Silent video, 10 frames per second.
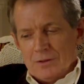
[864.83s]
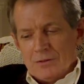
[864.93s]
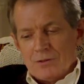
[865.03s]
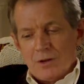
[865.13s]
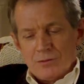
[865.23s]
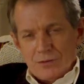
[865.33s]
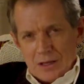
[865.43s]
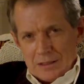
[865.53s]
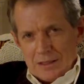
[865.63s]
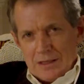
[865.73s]
So
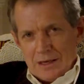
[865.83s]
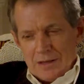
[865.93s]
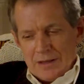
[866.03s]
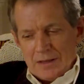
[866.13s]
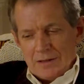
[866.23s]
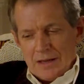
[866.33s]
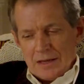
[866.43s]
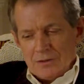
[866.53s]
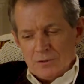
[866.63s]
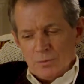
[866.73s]
subtly are they
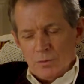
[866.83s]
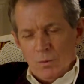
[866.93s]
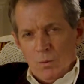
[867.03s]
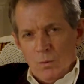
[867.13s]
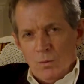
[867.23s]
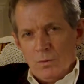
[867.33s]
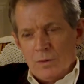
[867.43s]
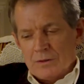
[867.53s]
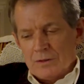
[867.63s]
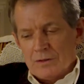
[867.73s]
connected with all
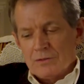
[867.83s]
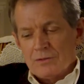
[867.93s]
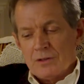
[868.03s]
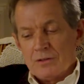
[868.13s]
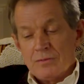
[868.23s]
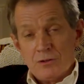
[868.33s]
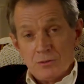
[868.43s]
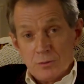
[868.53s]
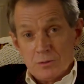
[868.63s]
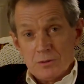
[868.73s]
that is
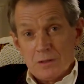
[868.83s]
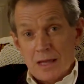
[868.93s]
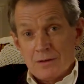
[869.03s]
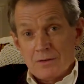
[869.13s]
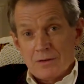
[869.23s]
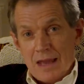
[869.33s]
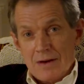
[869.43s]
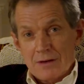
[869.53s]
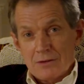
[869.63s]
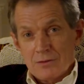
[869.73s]
individual and
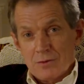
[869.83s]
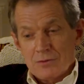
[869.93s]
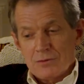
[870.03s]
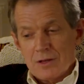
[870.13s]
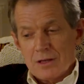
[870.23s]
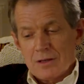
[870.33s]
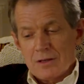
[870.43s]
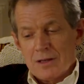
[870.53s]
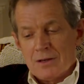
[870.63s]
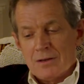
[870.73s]
characteristic
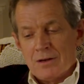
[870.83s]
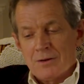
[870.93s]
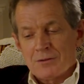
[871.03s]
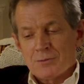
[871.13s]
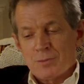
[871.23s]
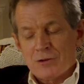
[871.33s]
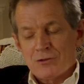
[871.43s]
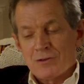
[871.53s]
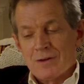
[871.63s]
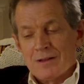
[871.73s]
in her
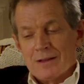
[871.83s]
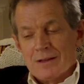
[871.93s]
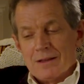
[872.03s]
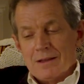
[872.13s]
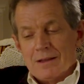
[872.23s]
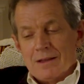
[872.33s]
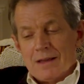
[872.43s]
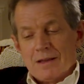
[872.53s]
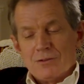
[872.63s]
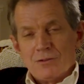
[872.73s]
expression,
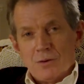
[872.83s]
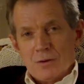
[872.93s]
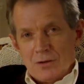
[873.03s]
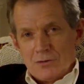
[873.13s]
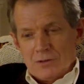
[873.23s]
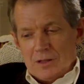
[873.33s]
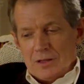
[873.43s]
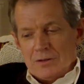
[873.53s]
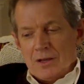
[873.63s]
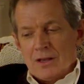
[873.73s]
and so closely
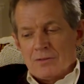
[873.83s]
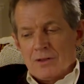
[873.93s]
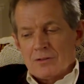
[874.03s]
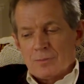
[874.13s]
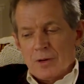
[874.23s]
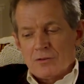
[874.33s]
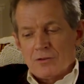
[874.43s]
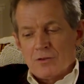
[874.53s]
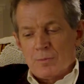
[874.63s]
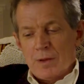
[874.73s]
does the
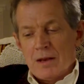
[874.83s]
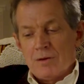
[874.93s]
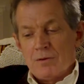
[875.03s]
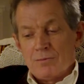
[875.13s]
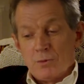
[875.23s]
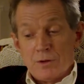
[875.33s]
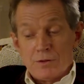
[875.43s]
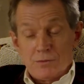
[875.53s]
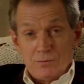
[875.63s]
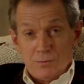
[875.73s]
expression depend for
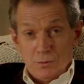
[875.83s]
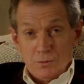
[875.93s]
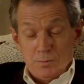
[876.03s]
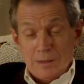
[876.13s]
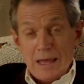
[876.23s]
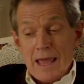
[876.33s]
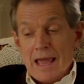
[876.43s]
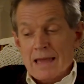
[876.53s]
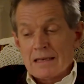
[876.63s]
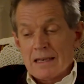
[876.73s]
its full play
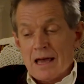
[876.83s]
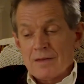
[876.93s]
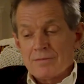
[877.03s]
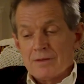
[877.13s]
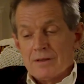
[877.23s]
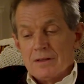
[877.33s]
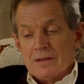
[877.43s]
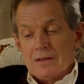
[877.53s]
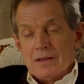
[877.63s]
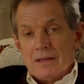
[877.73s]
and life
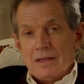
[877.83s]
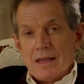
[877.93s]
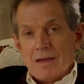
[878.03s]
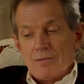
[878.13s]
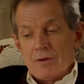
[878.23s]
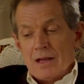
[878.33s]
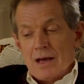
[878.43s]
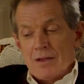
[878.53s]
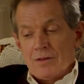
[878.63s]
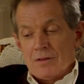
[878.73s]
in every
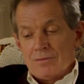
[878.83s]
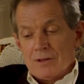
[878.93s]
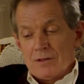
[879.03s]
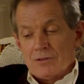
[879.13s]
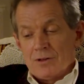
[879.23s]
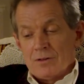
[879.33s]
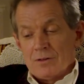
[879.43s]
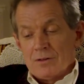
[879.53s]
other feature.